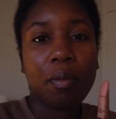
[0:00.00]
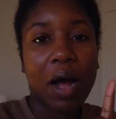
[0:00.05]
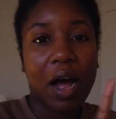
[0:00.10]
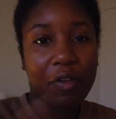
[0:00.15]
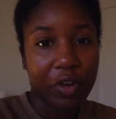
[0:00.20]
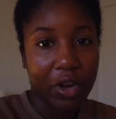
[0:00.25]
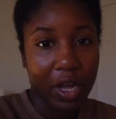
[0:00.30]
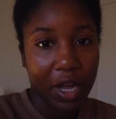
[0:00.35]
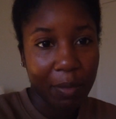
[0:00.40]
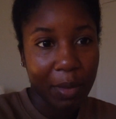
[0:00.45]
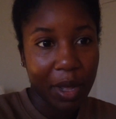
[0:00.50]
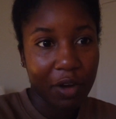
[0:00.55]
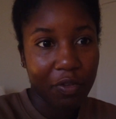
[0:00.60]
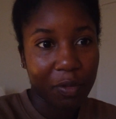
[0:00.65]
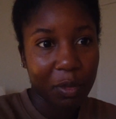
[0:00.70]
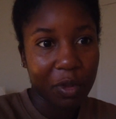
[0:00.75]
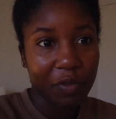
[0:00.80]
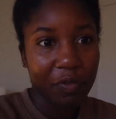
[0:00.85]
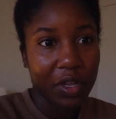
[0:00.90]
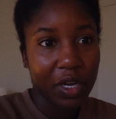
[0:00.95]
After I come back
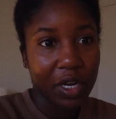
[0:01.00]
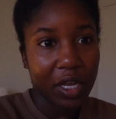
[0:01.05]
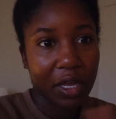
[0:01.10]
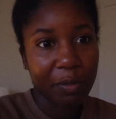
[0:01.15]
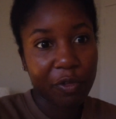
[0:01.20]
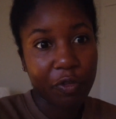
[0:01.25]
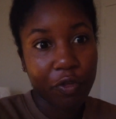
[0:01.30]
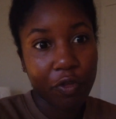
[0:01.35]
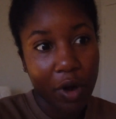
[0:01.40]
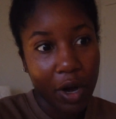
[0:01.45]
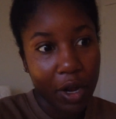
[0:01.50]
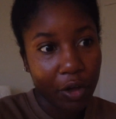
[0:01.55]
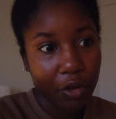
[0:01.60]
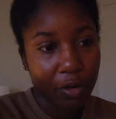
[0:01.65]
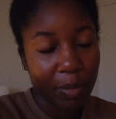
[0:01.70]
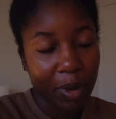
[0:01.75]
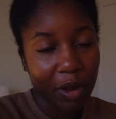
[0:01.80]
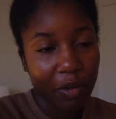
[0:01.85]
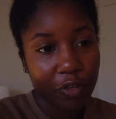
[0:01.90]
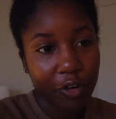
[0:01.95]
from the fitting and before I go
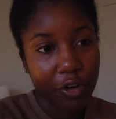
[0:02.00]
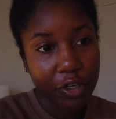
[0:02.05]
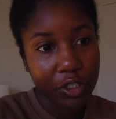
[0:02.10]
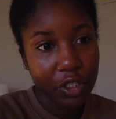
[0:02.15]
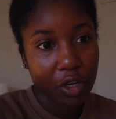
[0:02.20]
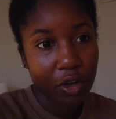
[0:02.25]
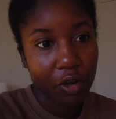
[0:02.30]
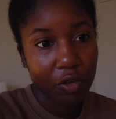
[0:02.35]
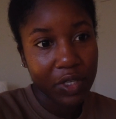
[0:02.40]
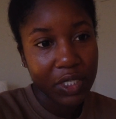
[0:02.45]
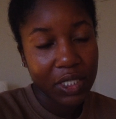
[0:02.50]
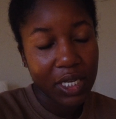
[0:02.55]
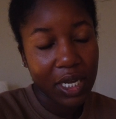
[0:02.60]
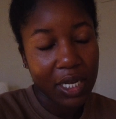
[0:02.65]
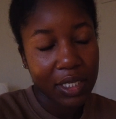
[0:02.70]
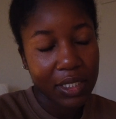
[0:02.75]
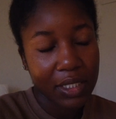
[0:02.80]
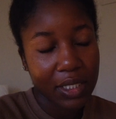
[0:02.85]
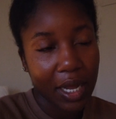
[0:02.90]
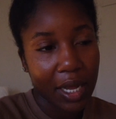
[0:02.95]
to my first COVID
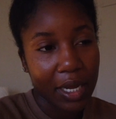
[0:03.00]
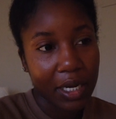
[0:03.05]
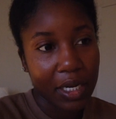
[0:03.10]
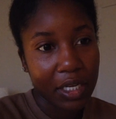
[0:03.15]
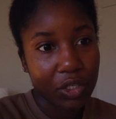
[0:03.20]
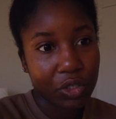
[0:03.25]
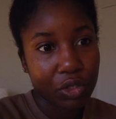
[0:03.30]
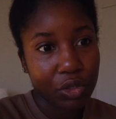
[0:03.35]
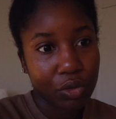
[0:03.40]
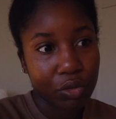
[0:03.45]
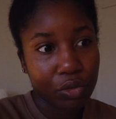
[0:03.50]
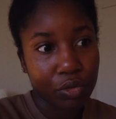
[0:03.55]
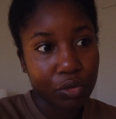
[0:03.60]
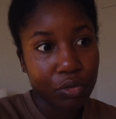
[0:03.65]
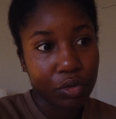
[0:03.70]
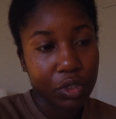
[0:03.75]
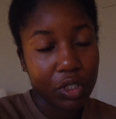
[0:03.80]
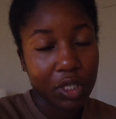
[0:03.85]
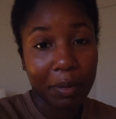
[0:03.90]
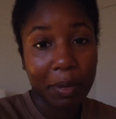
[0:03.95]
test, I need
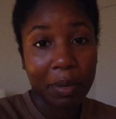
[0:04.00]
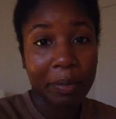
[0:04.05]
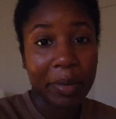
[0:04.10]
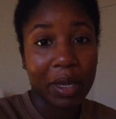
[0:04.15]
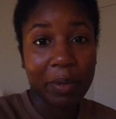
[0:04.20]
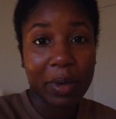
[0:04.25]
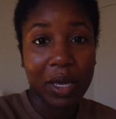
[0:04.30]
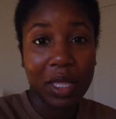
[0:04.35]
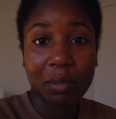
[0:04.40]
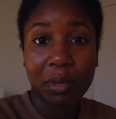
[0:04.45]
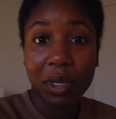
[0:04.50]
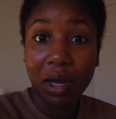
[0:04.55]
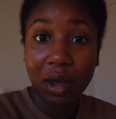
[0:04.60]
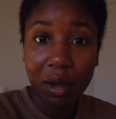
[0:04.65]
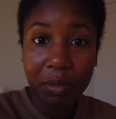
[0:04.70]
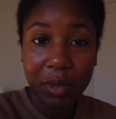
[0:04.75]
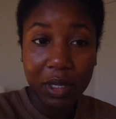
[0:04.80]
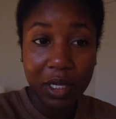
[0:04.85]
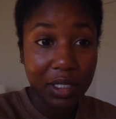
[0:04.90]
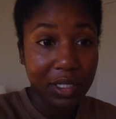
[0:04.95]
to stop at Bed Bath &
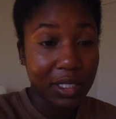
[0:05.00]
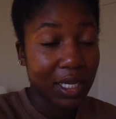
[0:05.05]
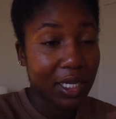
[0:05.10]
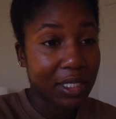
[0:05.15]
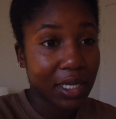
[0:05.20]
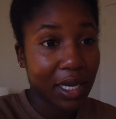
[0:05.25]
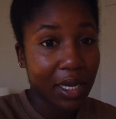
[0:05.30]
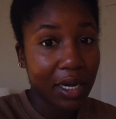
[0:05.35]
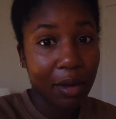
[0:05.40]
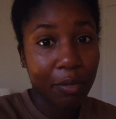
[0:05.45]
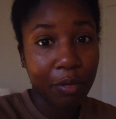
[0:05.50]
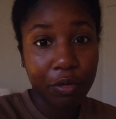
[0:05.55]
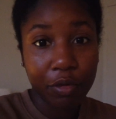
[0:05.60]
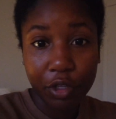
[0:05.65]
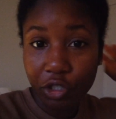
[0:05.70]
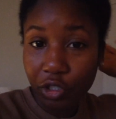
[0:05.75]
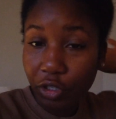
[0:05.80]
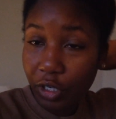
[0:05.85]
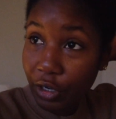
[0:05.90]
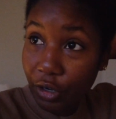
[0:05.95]
Beyond because last night I pulled
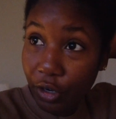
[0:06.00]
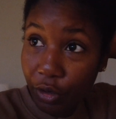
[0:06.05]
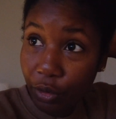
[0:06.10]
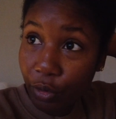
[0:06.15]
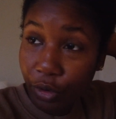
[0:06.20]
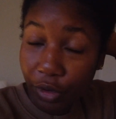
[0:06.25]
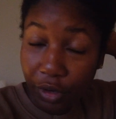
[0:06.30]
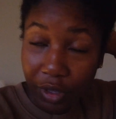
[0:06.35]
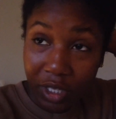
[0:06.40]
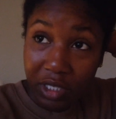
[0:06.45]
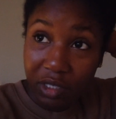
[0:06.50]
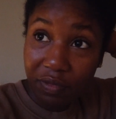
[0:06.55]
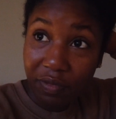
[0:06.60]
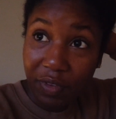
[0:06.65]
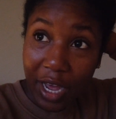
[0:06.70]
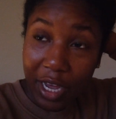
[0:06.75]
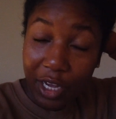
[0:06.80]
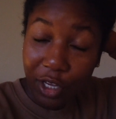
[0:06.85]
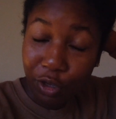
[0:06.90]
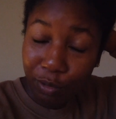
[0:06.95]
the trigger and ordered this
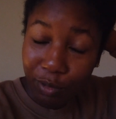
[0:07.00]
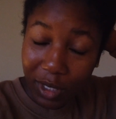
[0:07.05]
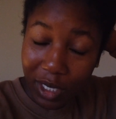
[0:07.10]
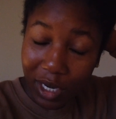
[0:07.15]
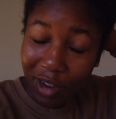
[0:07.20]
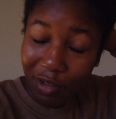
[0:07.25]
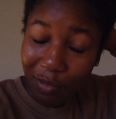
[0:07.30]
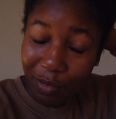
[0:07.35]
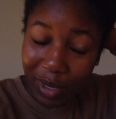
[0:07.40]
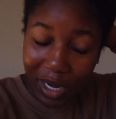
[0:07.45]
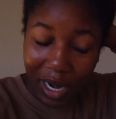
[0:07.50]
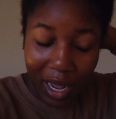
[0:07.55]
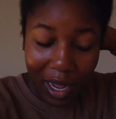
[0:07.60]
vacuum that I've been